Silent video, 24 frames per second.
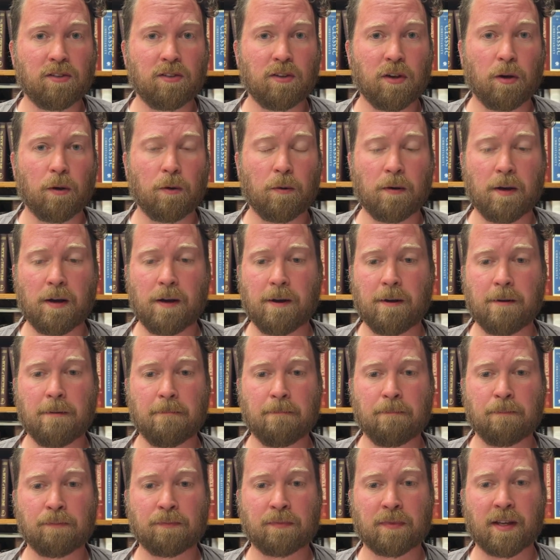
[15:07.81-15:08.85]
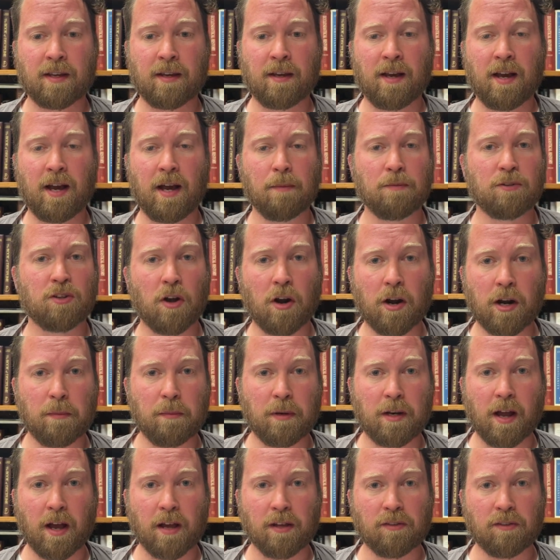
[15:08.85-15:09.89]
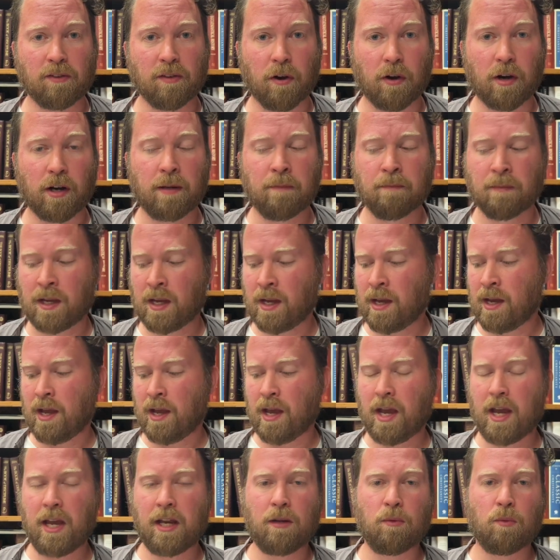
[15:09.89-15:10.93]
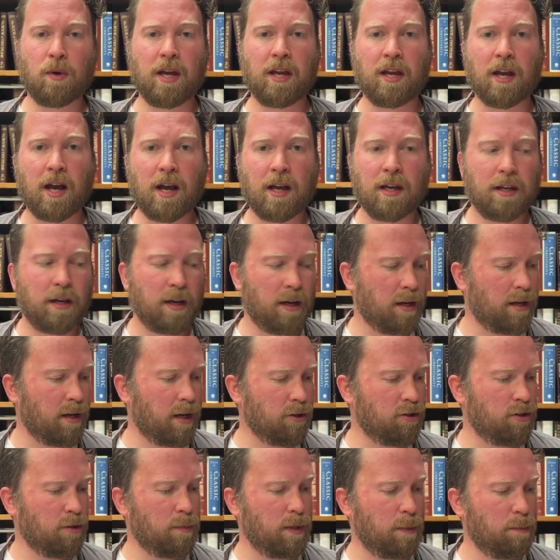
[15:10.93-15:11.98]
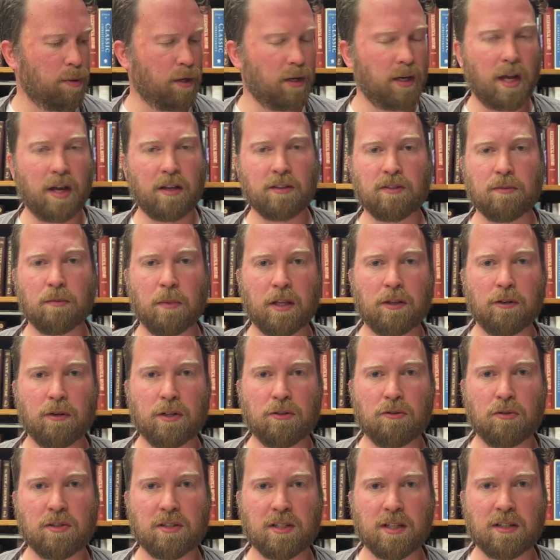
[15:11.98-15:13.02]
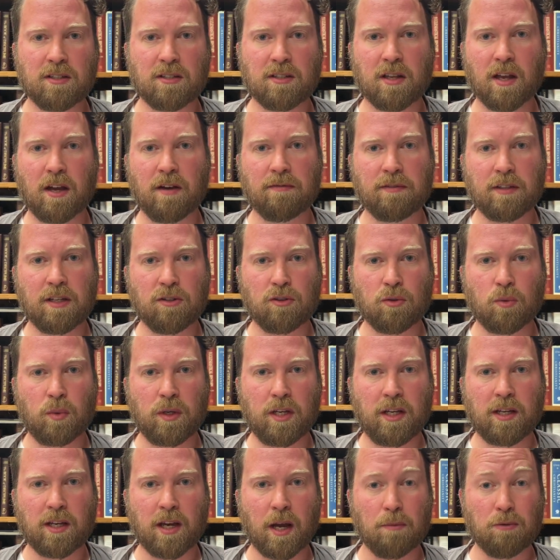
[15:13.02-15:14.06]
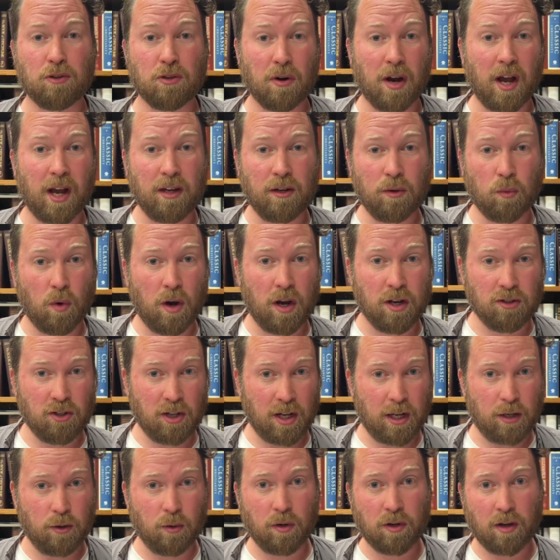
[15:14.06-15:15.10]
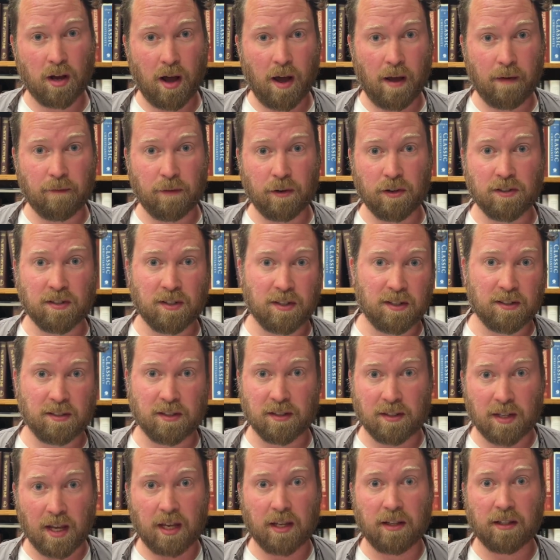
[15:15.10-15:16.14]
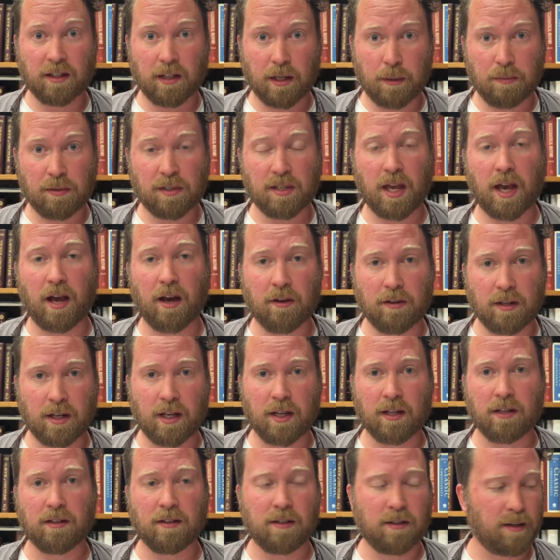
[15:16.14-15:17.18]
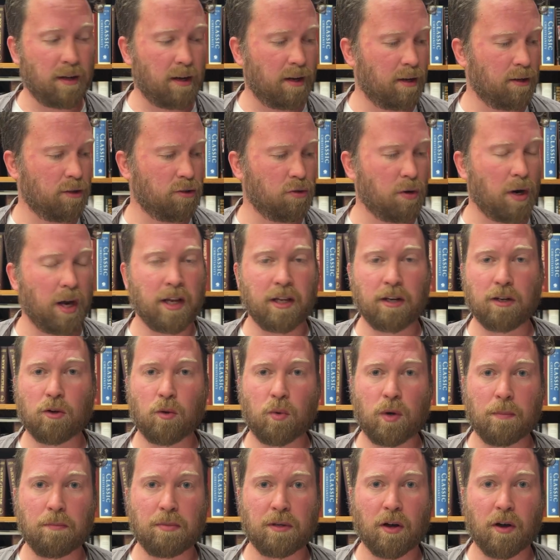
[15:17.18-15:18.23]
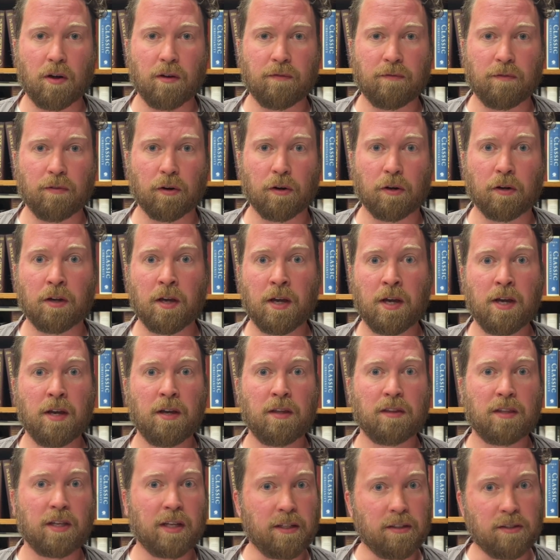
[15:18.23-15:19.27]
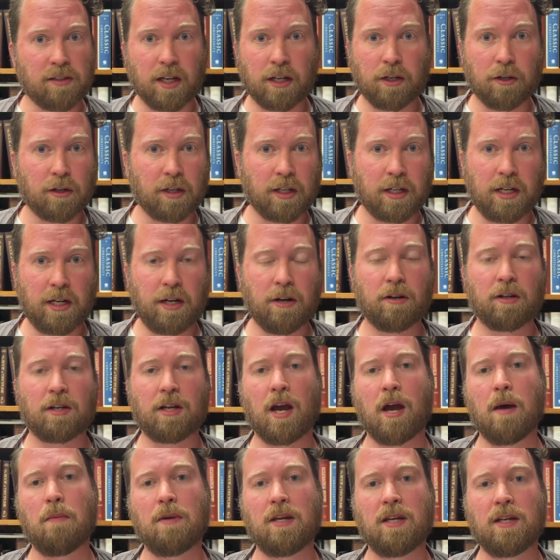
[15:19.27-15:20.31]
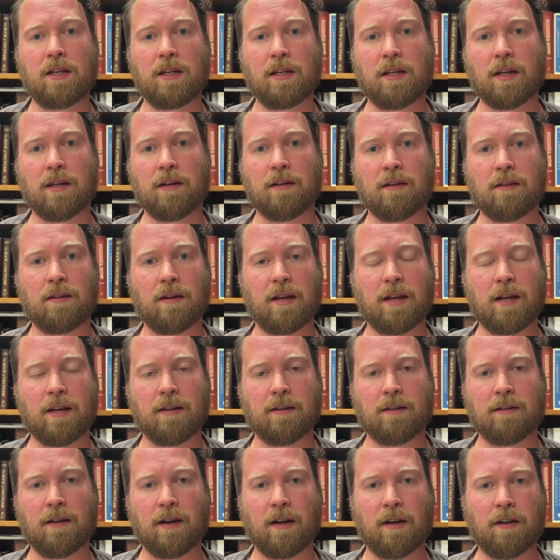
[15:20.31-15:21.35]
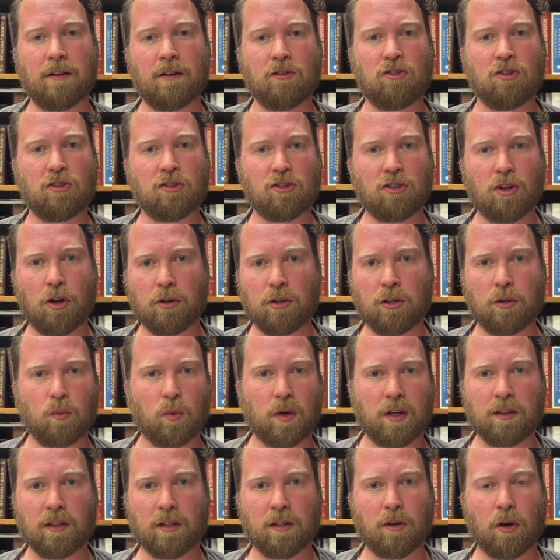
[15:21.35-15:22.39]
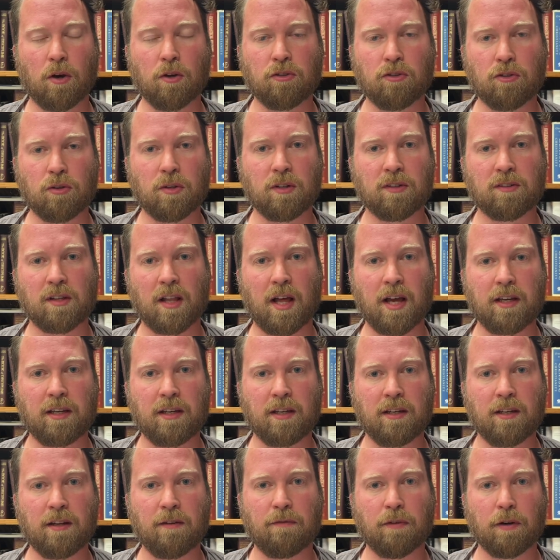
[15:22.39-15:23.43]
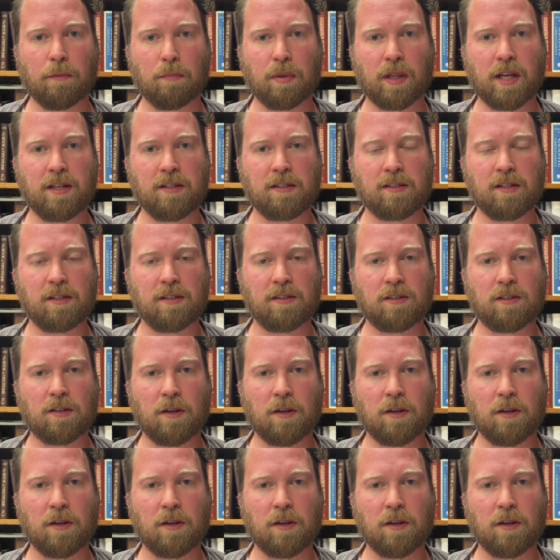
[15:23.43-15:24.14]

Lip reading: So I'm sorry, but not sorry. Anyway, I should be putting out some other interesting stuff this week. I'm trying to watch annual conferences and take clips out and try and equip y'all for things that you're going to hear coming and just show you what the culture is like in different places.